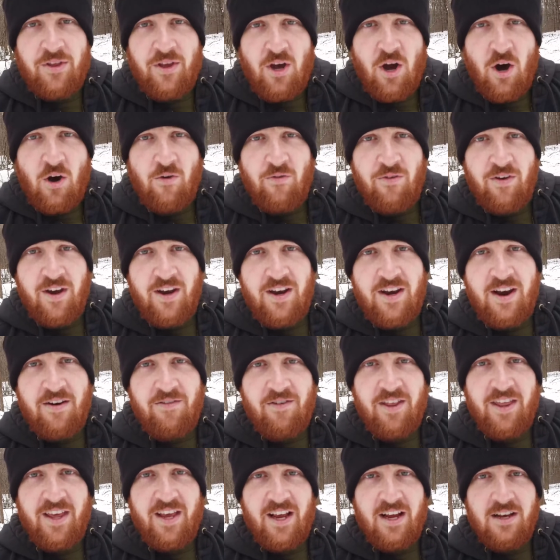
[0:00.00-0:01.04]
With COVID and
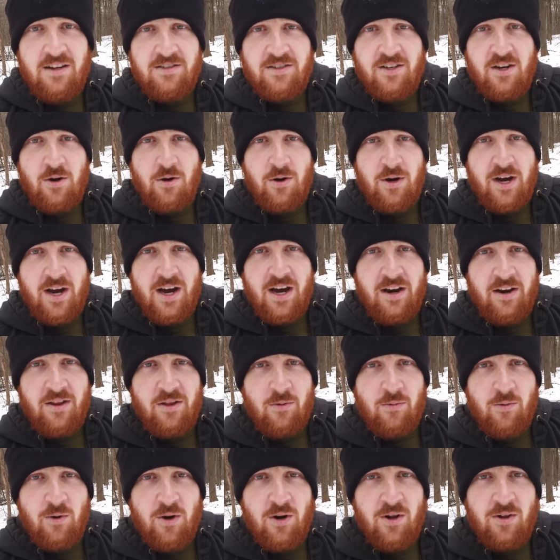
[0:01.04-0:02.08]
everything else going on in
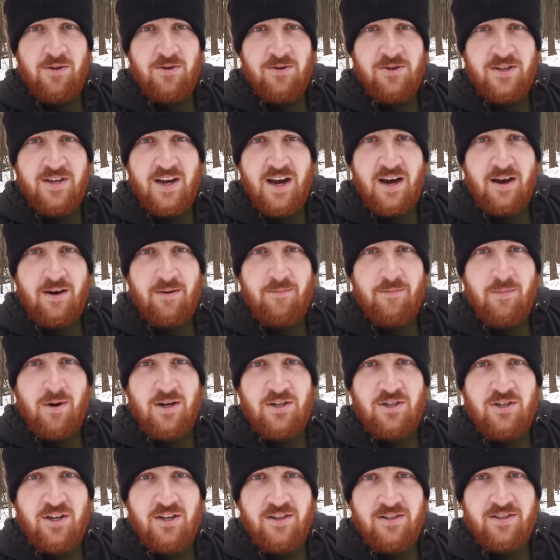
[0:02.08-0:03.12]
the world, there's not
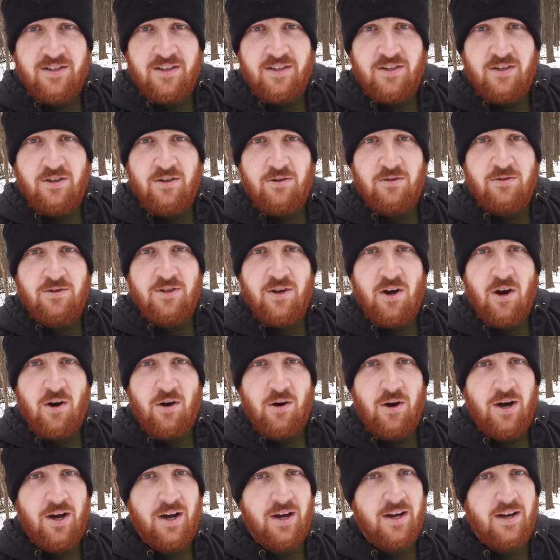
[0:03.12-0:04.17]
much else to do,
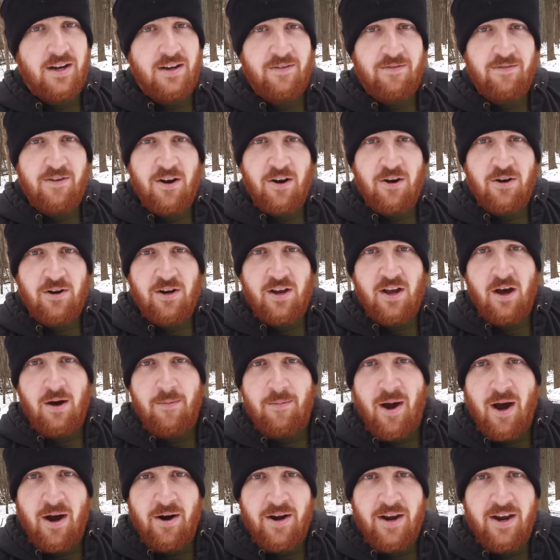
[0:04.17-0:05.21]
so I figured
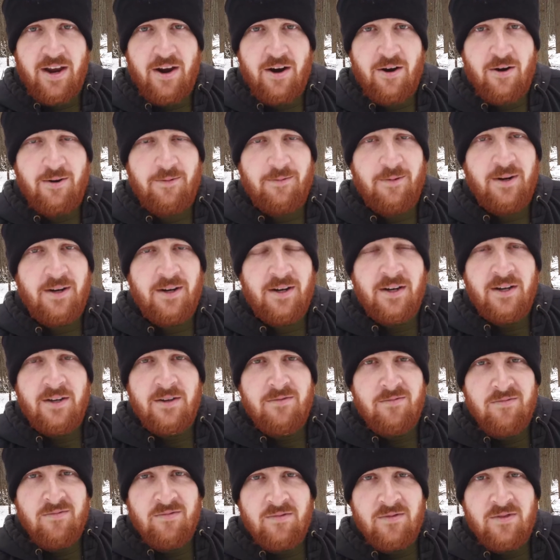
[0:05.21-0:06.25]
come out here and
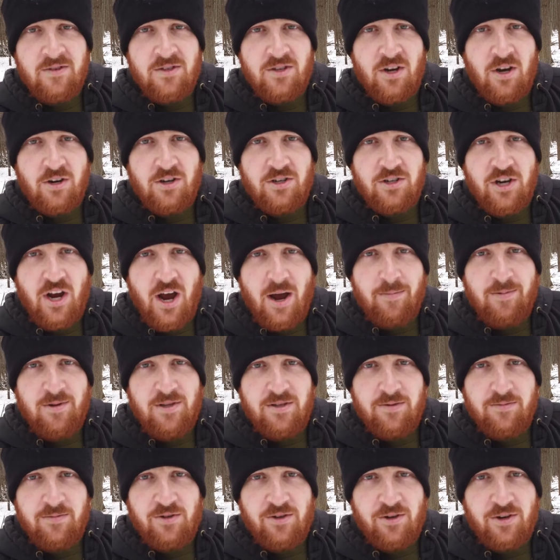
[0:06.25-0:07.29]
start
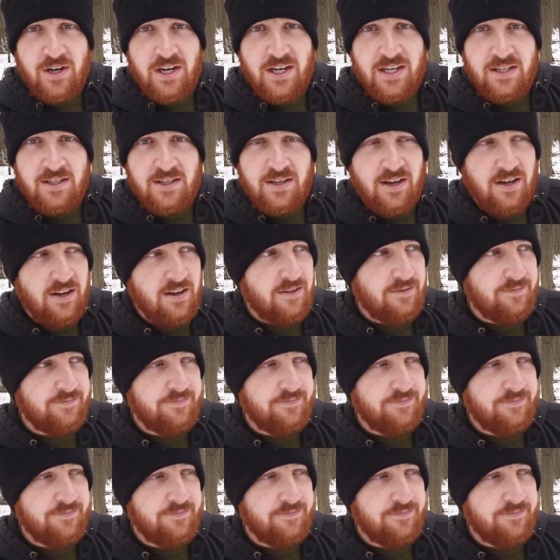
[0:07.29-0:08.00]
chopping some trees.